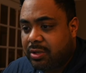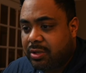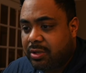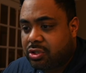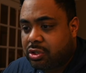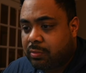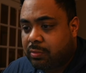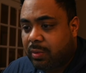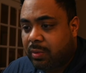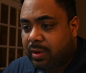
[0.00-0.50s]
So we
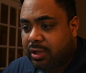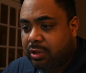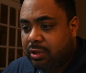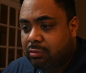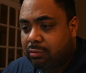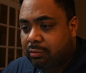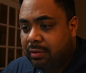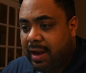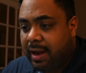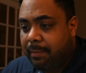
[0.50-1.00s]
want to
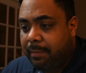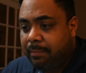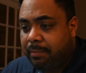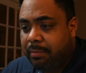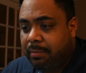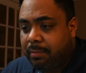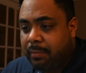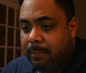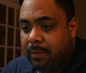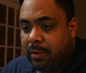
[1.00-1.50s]
grab
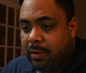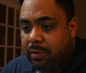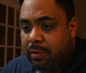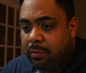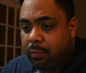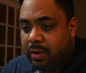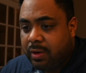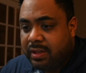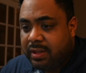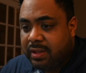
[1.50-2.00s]

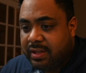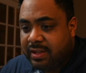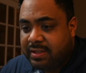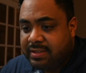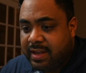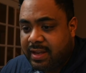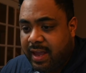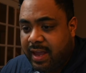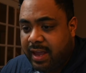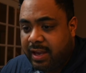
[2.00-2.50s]
one of these
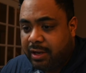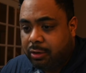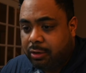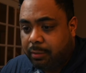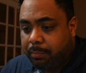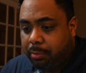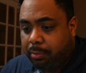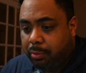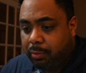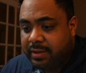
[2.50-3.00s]
anchor
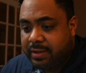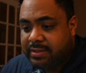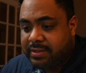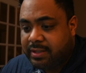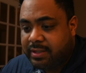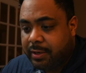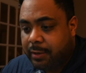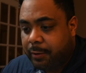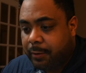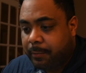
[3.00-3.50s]
points
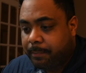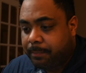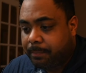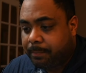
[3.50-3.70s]
here,